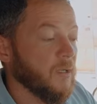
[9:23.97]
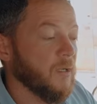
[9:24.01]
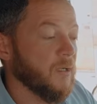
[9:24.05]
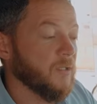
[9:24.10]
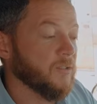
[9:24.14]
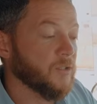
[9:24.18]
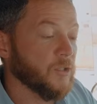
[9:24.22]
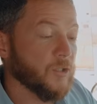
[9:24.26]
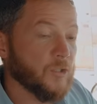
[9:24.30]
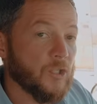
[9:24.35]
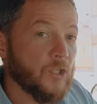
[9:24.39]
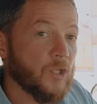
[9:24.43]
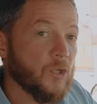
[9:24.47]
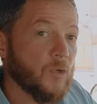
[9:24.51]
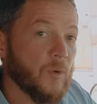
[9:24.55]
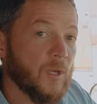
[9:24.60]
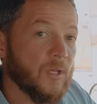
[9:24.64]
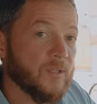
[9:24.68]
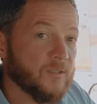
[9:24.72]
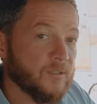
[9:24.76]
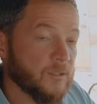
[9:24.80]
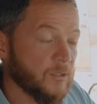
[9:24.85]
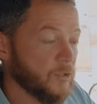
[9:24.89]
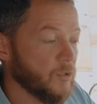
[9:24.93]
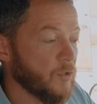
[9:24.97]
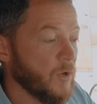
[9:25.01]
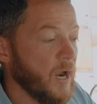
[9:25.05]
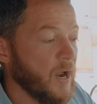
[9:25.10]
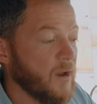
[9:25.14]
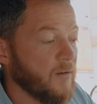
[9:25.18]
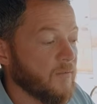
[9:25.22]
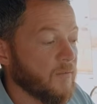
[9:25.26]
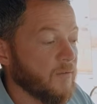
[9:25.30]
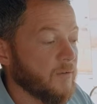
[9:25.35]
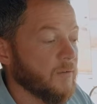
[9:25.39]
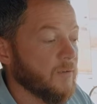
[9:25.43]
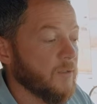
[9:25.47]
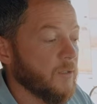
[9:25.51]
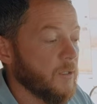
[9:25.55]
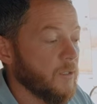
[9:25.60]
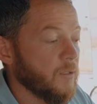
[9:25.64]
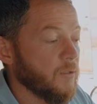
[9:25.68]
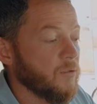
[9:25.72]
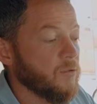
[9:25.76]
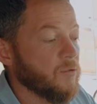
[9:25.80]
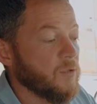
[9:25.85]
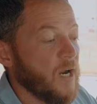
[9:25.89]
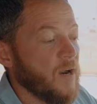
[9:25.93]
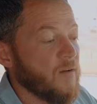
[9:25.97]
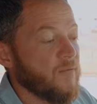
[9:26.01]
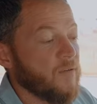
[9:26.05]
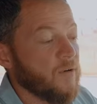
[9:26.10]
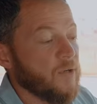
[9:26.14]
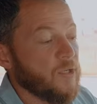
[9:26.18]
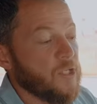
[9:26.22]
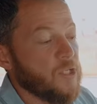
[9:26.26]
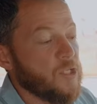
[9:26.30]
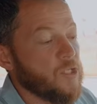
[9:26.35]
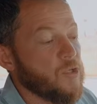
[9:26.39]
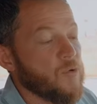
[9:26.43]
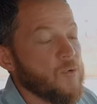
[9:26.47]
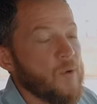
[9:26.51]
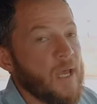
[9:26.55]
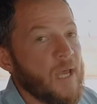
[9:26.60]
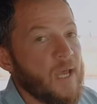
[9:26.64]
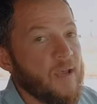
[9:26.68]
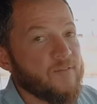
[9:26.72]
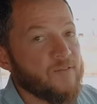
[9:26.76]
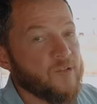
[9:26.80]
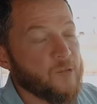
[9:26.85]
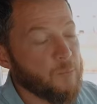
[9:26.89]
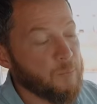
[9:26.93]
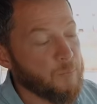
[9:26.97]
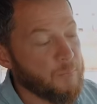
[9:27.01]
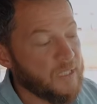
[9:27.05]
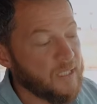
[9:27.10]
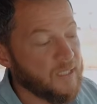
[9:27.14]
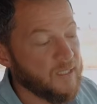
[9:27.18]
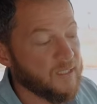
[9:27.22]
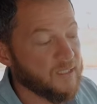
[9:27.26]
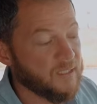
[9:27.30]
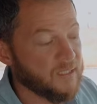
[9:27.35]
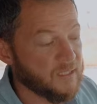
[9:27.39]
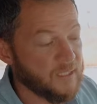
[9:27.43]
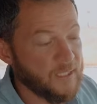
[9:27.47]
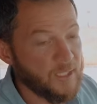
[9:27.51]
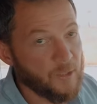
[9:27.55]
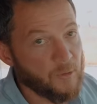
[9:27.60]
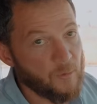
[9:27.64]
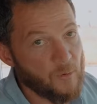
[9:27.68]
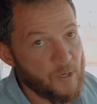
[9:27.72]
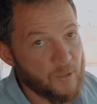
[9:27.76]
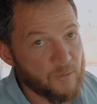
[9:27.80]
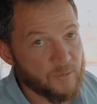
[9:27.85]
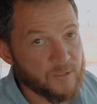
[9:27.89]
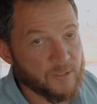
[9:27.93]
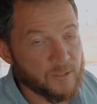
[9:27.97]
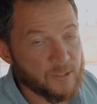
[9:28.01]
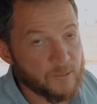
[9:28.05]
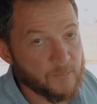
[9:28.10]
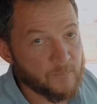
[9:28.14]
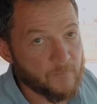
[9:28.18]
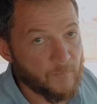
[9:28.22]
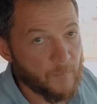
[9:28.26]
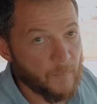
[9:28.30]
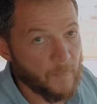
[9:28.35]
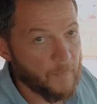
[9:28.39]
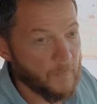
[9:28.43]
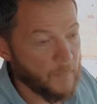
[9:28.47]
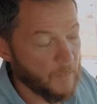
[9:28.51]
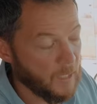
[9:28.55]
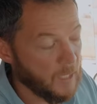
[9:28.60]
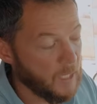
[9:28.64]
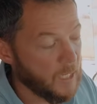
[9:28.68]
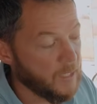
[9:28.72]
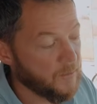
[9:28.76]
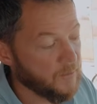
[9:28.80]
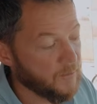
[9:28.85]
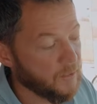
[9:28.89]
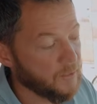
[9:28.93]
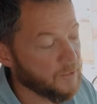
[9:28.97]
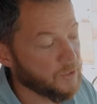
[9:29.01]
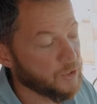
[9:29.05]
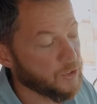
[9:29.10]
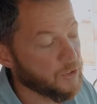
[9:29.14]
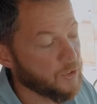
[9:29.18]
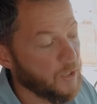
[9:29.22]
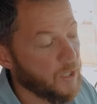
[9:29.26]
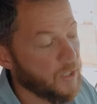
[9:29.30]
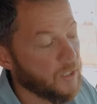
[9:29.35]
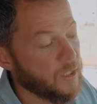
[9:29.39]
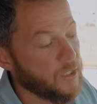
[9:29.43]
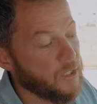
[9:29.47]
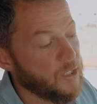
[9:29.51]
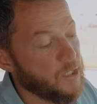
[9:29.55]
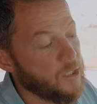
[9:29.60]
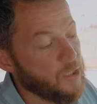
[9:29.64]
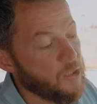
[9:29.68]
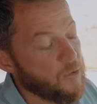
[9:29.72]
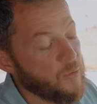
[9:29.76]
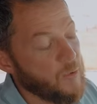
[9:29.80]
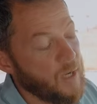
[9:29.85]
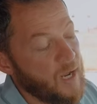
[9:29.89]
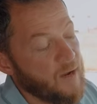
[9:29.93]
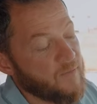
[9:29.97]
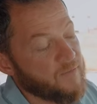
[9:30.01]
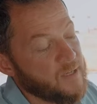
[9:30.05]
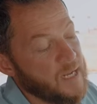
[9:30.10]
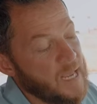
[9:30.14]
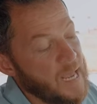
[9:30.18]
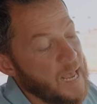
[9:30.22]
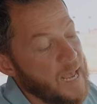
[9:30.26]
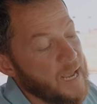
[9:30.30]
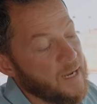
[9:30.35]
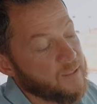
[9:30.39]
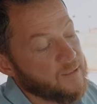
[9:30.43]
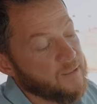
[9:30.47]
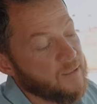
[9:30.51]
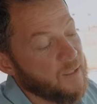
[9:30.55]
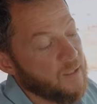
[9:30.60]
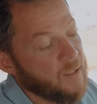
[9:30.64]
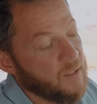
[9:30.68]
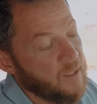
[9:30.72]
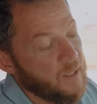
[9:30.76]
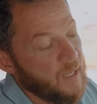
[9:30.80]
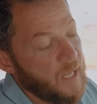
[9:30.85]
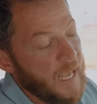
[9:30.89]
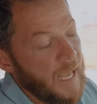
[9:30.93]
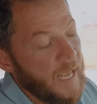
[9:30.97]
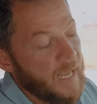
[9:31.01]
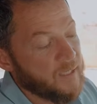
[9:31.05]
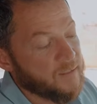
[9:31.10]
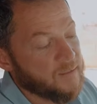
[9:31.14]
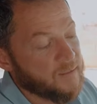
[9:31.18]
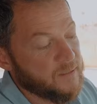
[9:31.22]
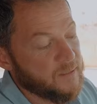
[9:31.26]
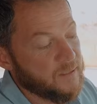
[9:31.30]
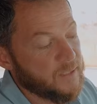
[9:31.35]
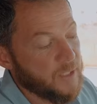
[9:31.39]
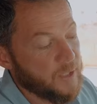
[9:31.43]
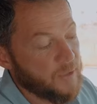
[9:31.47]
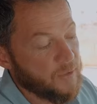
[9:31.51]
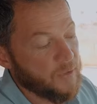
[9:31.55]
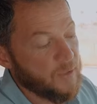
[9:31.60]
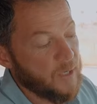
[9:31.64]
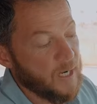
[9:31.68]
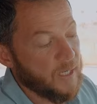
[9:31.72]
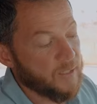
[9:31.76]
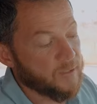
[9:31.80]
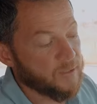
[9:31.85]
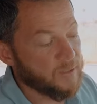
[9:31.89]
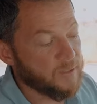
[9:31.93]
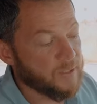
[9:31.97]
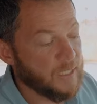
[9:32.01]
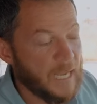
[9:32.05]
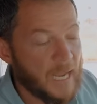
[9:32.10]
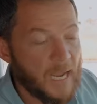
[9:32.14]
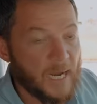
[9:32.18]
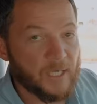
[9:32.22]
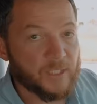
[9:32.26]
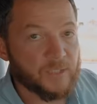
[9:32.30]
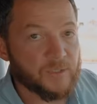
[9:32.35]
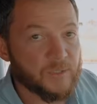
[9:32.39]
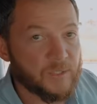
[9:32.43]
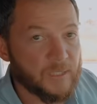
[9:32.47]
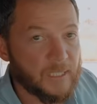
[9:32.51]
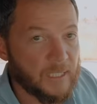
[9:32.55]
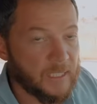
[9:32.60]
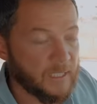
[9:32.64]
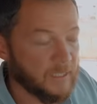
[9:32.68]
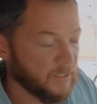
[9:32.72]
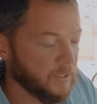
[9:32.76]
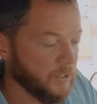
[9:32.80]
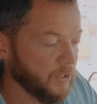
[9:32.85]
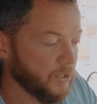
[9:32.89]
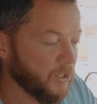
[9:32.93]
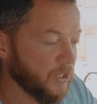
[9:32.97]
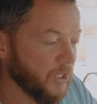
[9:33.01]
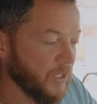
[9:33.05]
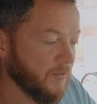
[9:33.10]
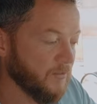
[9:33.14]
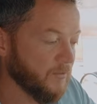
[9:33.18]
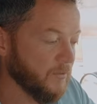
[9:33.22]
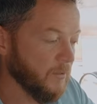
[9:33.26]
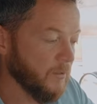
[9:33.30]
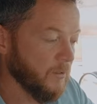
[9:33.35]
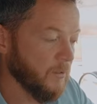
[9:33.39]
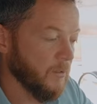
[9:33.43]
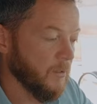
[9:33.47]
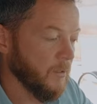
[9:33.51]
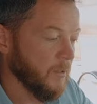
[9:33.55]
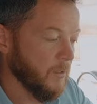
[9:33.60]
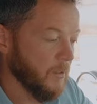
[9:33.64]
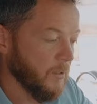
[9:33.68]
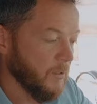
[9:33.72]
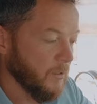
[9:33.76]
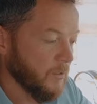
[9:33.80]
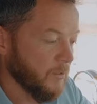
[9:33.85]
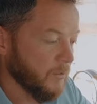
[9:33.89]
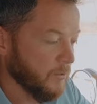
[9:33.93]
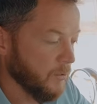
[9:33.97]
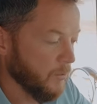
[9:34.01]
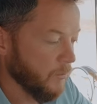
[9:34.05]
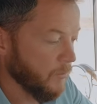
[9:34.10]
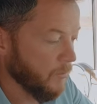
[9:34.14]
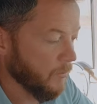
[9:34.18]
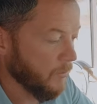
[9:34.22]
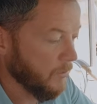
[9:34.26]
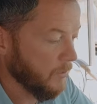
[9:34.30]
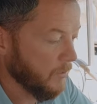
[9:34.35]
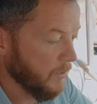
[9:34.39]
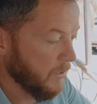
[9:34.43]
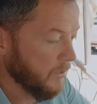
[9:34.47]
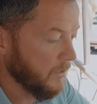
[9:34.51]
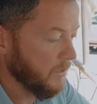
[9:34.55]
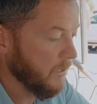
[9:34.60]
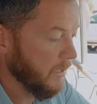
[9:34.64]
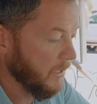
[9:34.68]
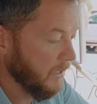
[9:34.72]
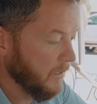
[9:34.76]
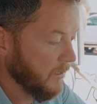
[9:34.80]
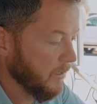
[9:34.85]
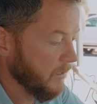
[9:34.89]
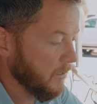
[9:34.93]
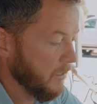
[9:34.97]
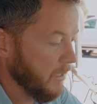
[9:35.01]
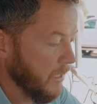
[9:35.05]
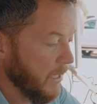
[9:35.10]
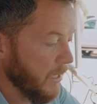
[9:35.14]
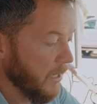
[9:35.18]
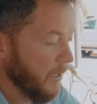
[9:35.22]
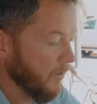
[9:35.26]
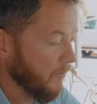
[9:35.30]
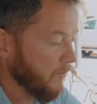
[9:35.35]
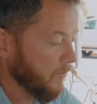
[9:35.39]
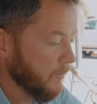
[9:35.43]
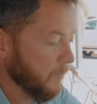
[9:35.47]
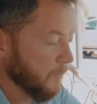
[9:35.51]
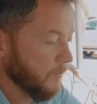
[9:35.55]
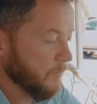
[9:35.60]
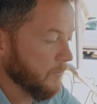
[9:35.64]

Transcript: So you, as the driver, the new driver, you have to be the synchros in this truck. You have to act as a synchronizer to actually get it to shift. So let's take this guy off.